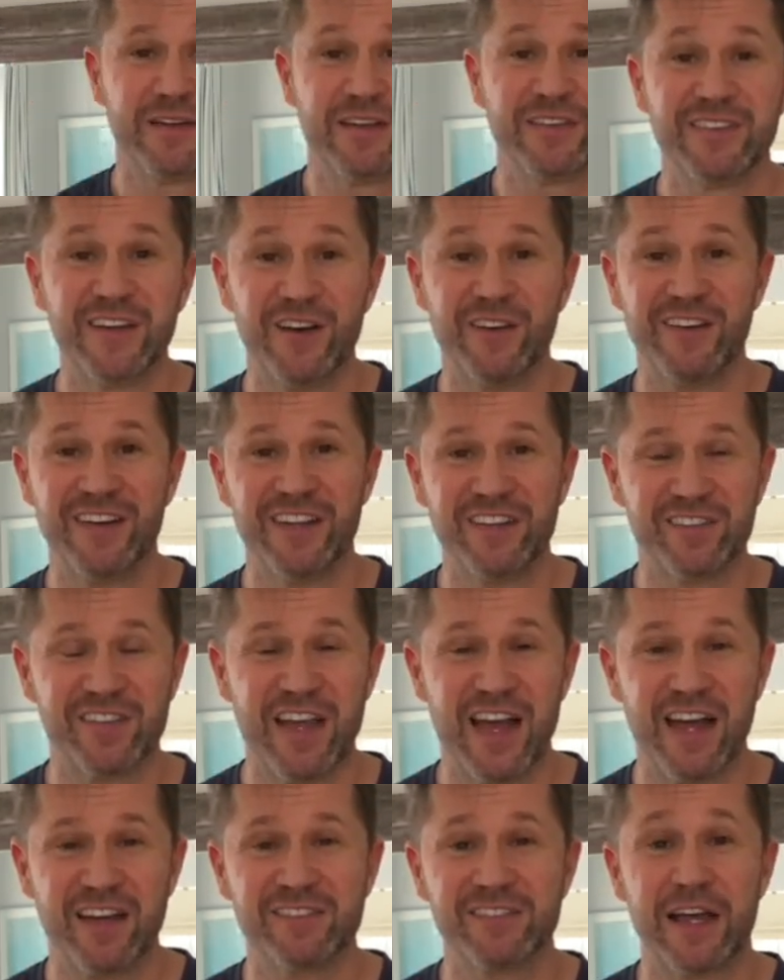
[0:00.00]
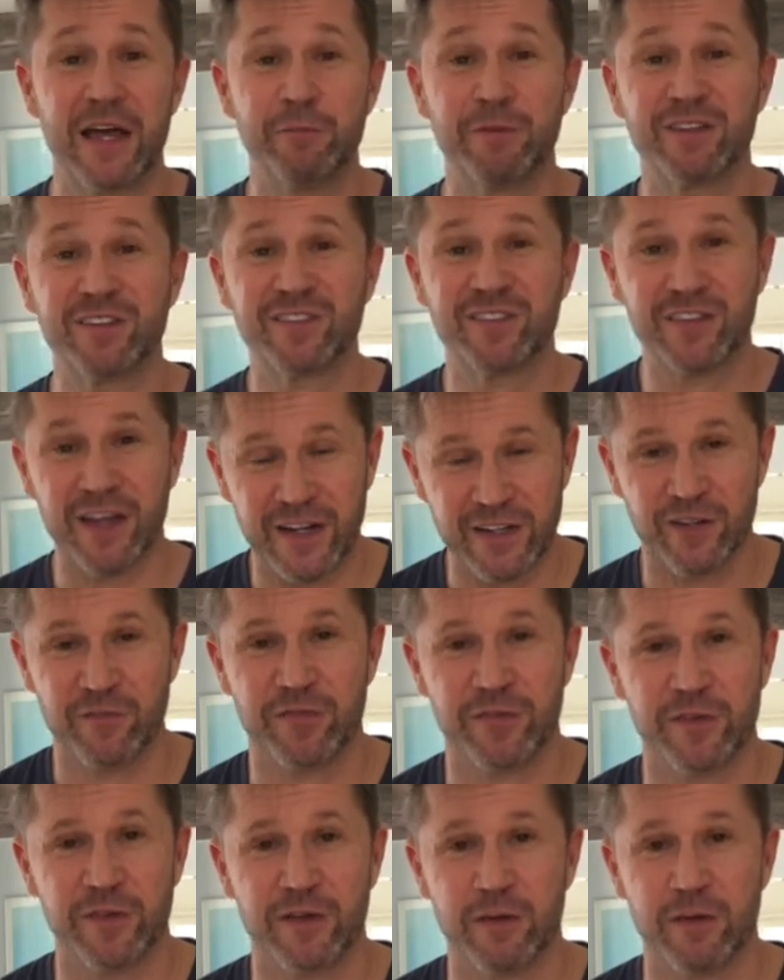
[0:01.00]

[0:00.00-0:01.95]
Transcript: There it is, guys. I'm excited for you.